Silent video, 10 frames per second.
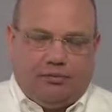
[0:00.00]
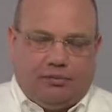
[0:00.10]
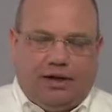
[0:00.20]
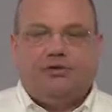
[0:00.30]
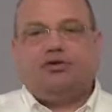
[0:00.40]

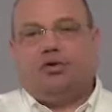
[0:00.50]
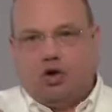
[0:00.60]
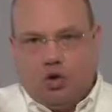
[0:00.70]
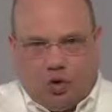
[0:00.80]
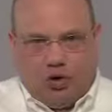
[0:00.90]
Okay, so a
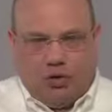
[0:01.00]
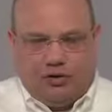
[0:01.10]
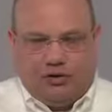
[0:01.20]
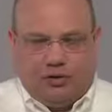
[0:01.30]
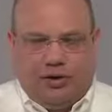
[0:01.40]
corridor
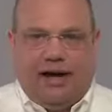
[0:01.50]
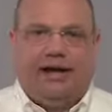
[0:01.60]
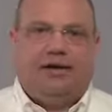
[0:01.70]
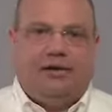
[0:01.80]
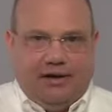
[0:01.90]
is
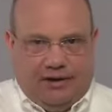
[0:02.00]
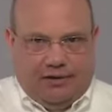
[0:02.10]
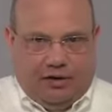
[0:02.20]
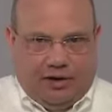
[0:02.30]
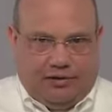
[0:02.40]
created
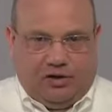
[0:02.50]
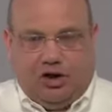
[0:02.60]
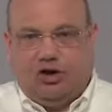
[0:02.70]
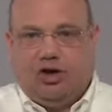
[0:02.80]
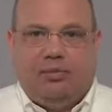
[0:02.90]
to
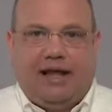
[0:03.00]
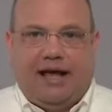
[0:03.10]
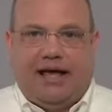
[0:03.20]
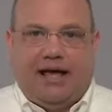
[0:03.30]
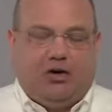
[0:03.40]
determine
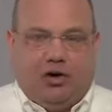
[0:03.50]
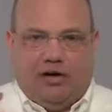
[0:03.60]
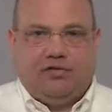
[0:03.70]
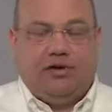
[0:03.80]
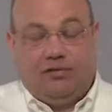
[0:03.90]
that gain or
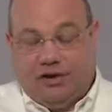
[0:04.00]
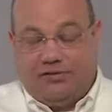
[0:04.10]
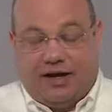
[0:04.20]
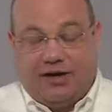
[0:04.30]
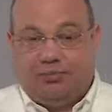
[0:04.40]
loss, and if the
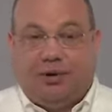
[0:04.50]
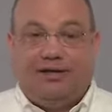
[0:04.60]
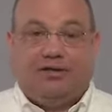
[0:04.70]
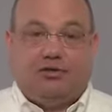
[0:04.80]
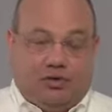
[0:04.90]
sales
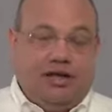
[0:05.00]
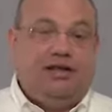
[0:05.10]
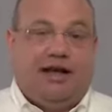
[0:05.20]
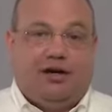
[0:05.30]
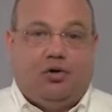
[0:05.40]
price is within
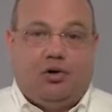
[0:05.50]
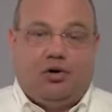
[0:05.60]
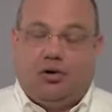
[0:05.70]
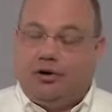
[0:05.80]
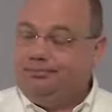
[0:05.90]
that
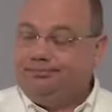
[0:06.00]
corridor,